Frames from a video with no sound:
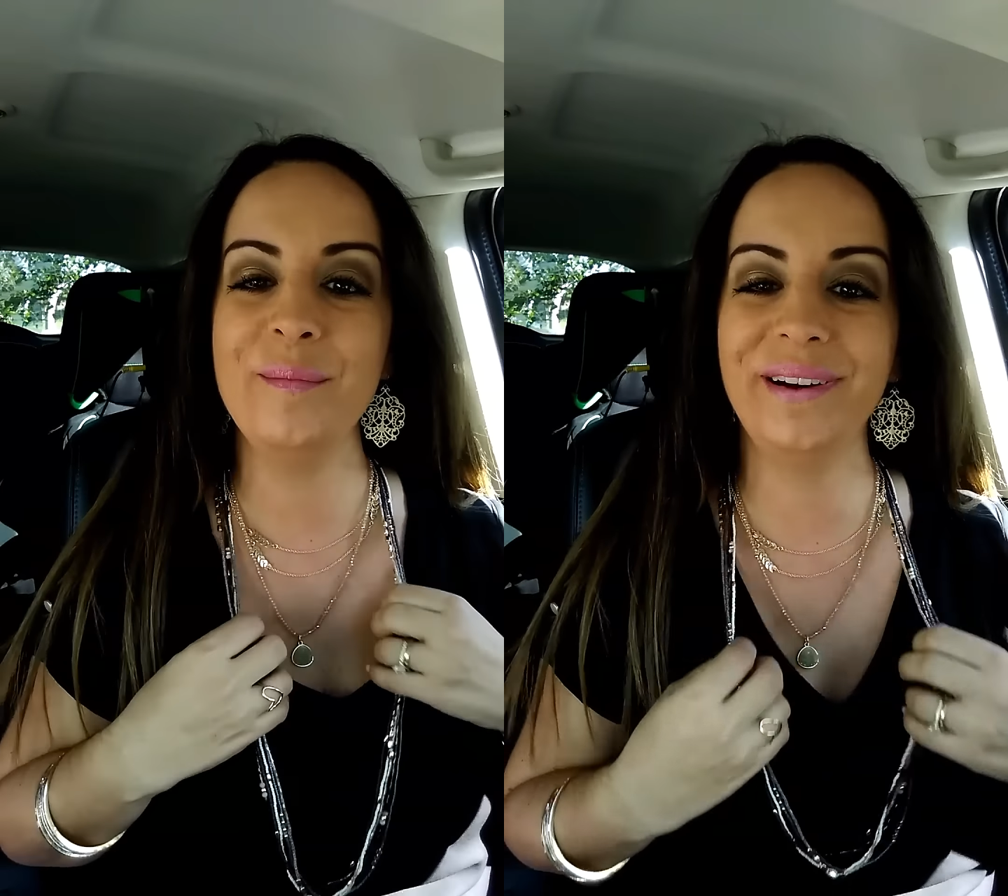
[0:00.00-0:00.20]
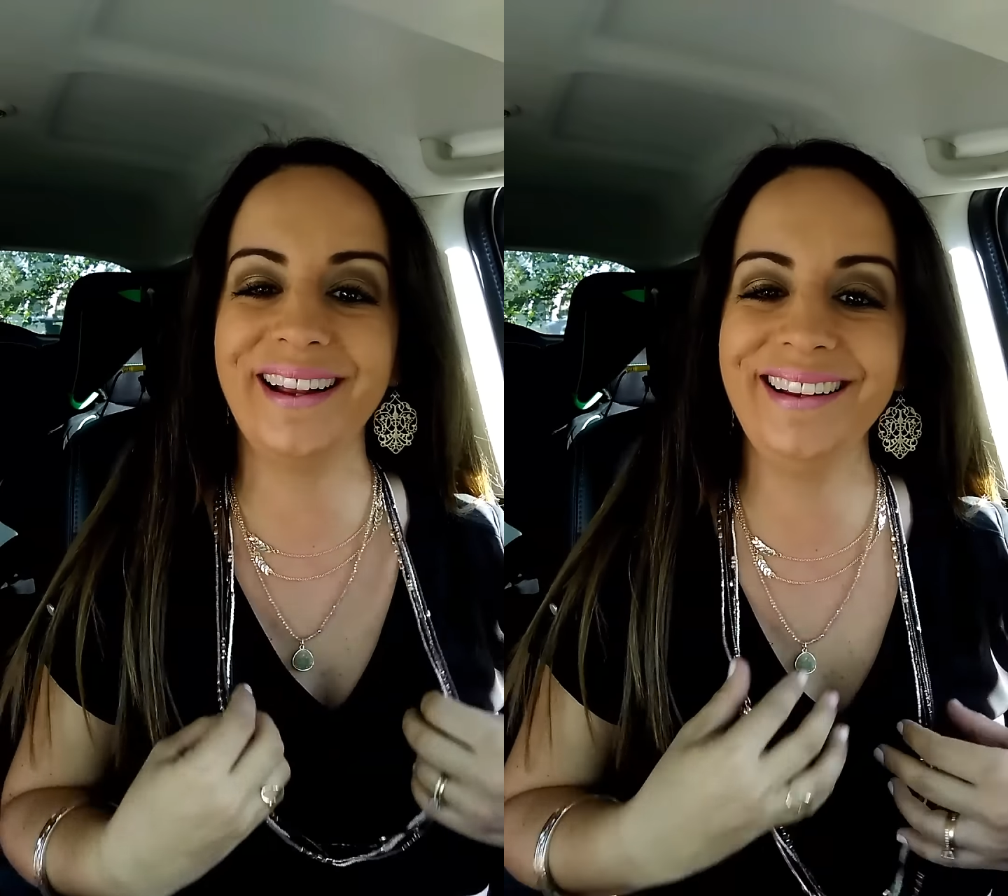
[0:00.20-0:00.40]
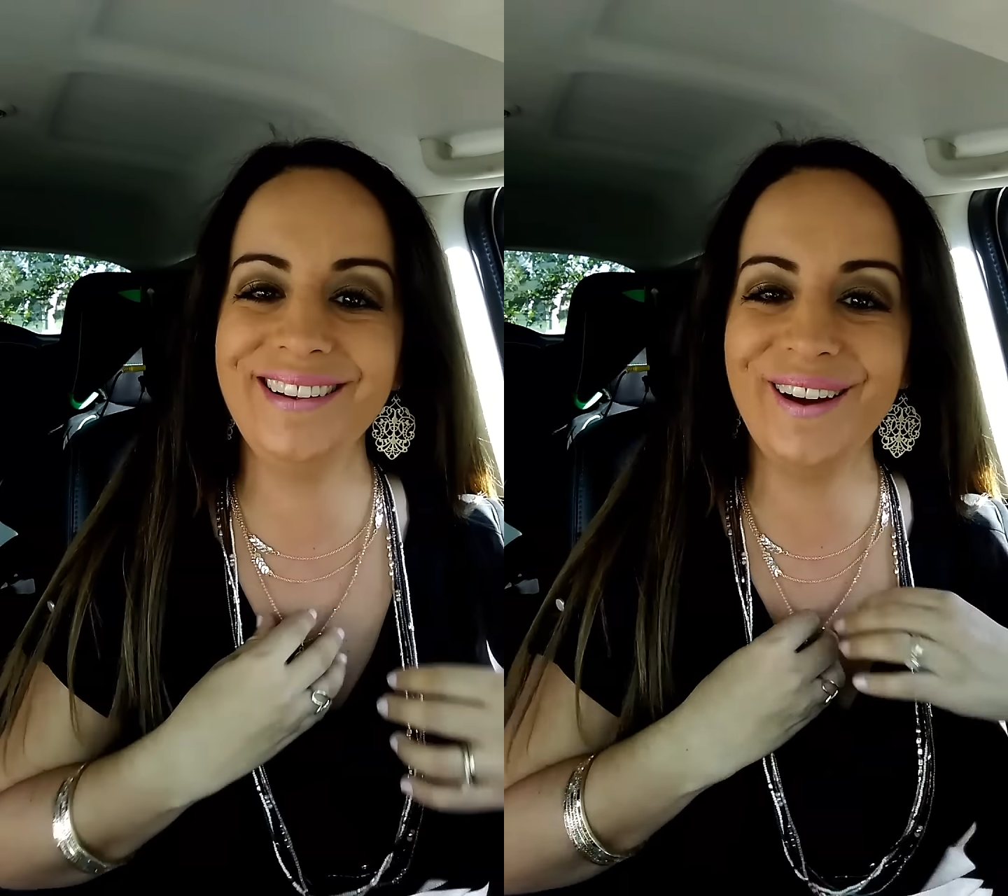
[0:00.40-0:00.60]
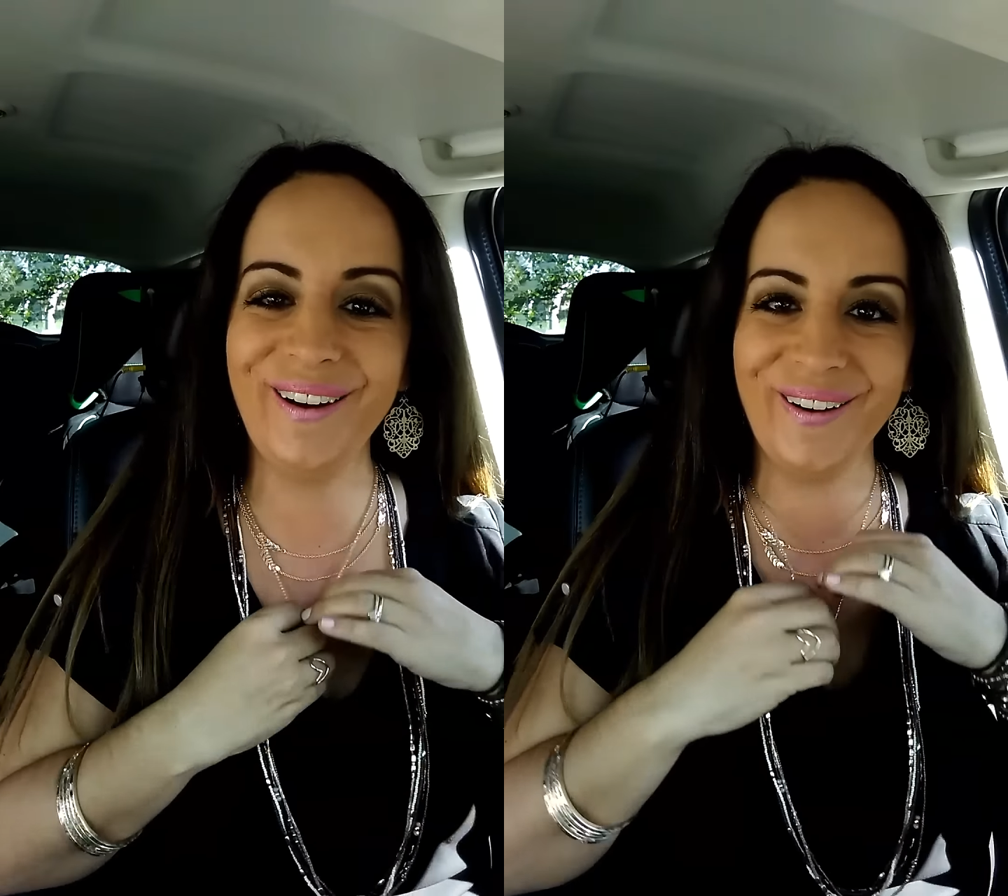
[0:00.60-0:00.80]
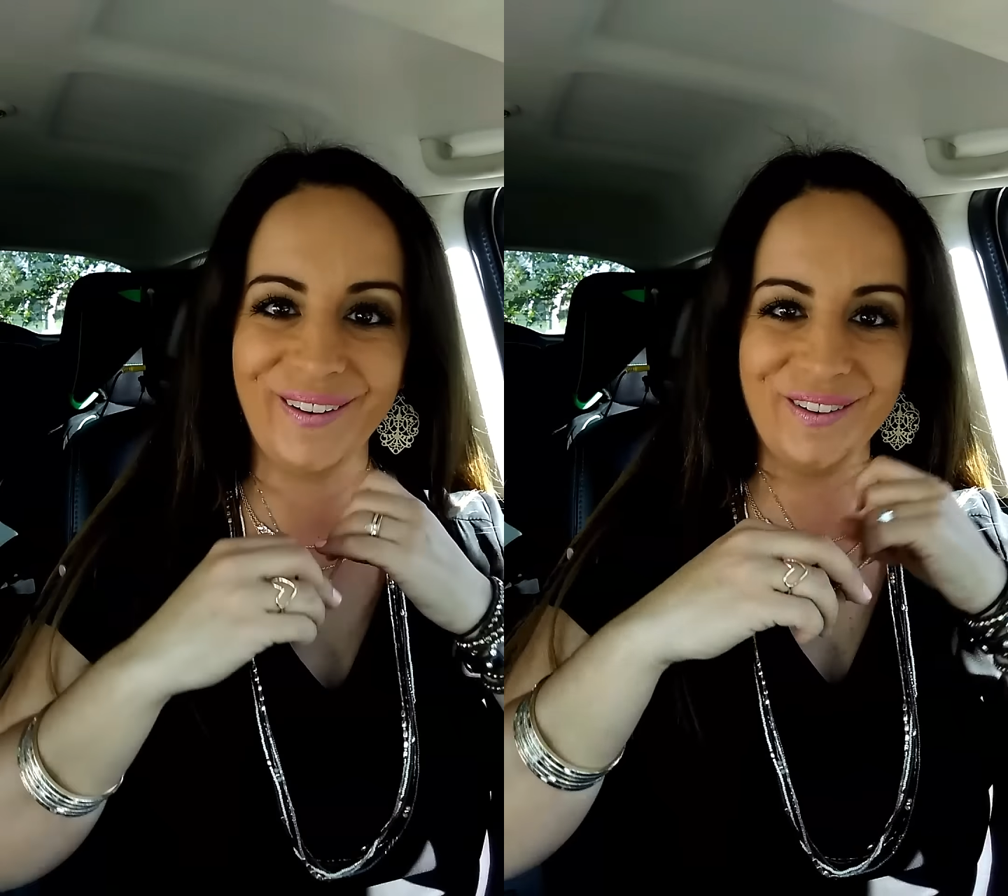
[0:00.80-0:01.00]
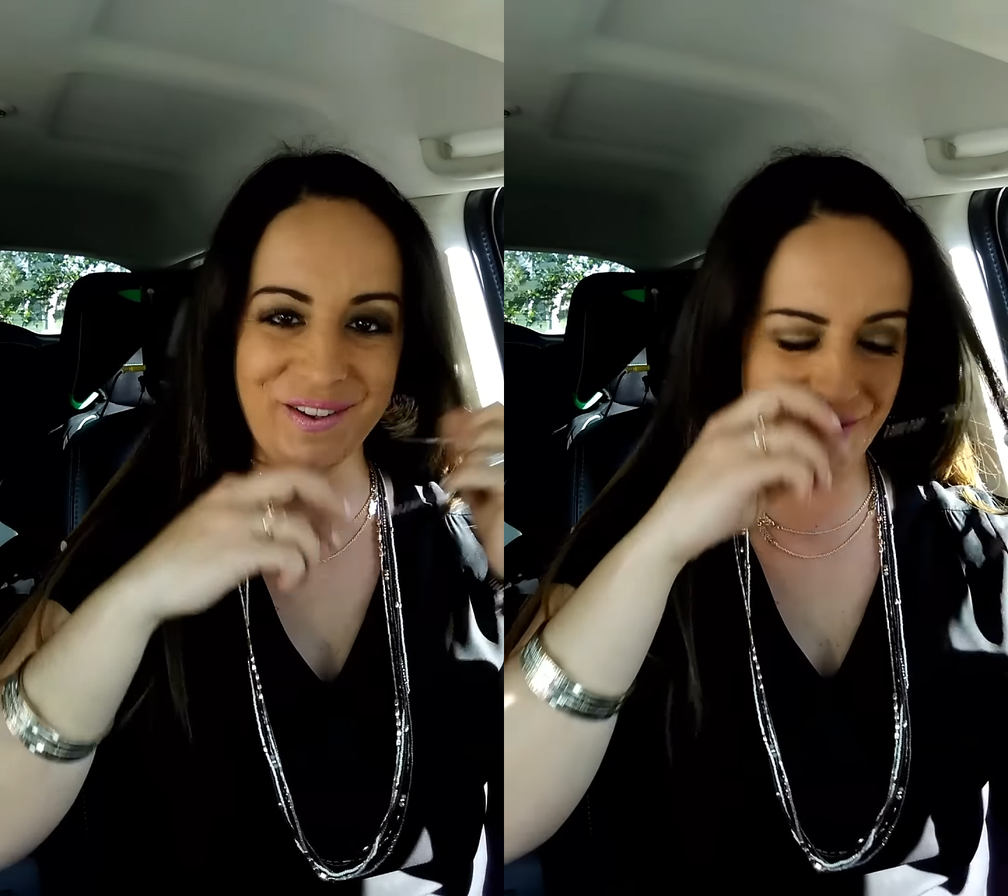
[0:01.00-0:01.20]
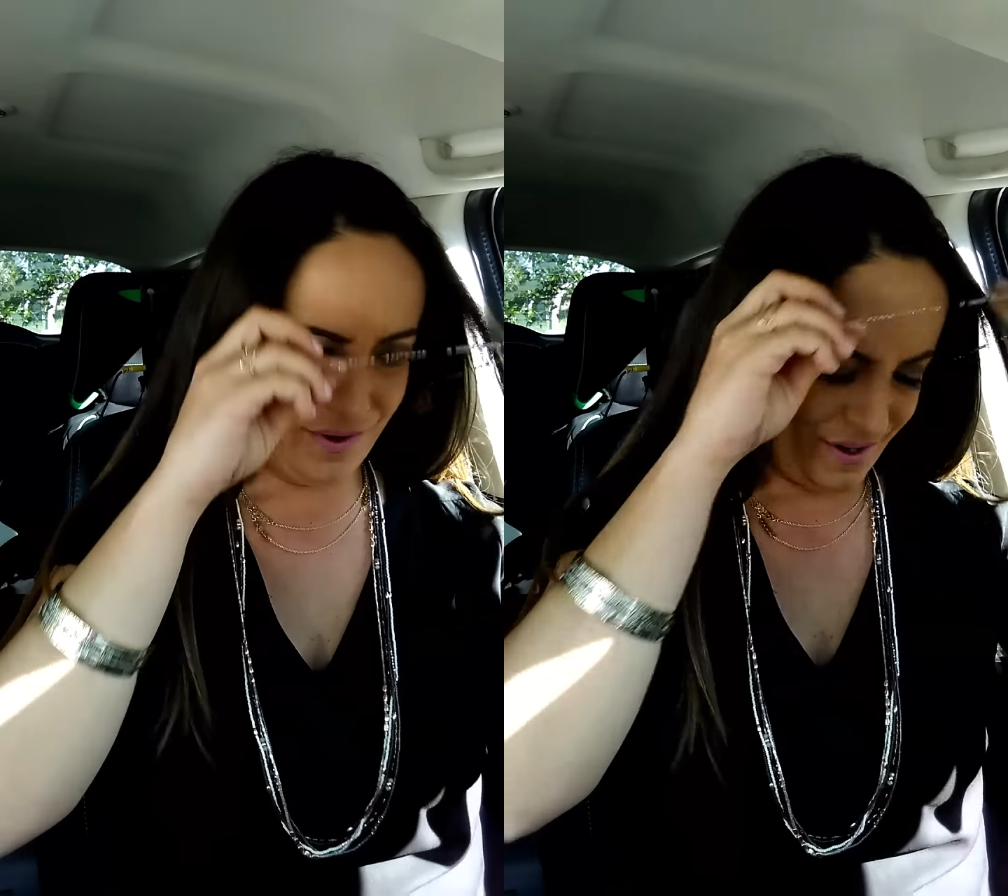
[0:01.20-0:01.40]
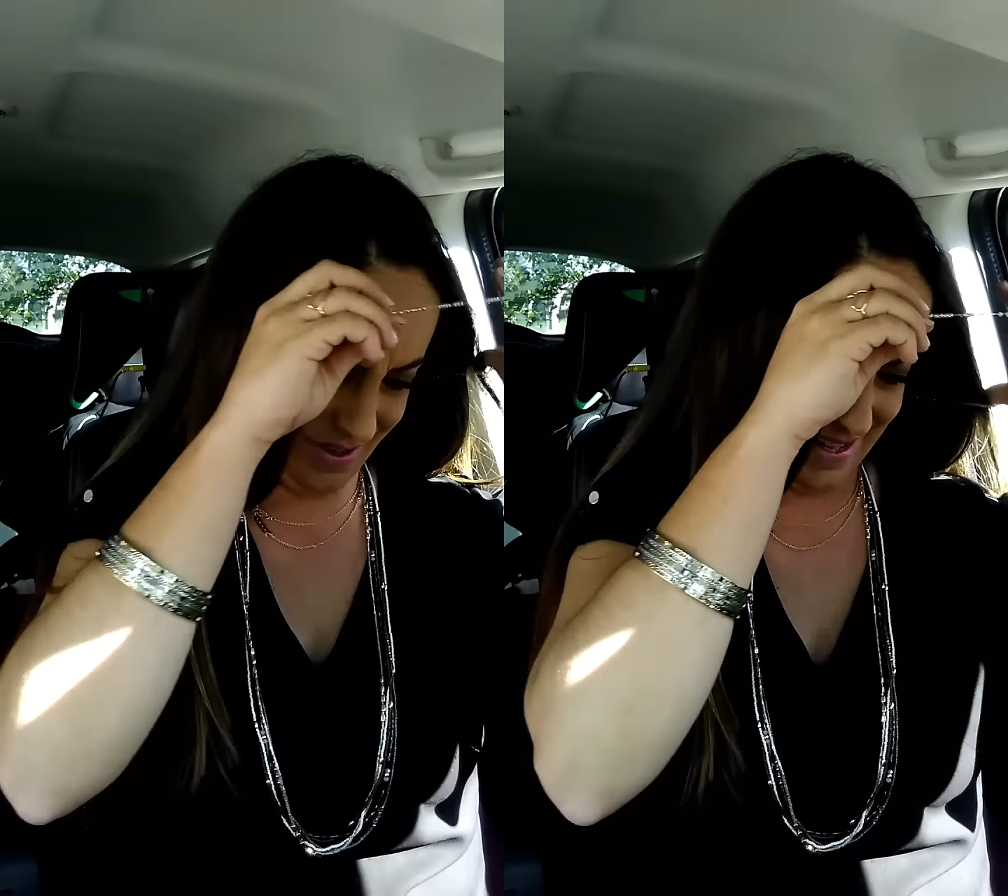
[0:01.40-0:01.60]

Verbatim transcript: But I know you are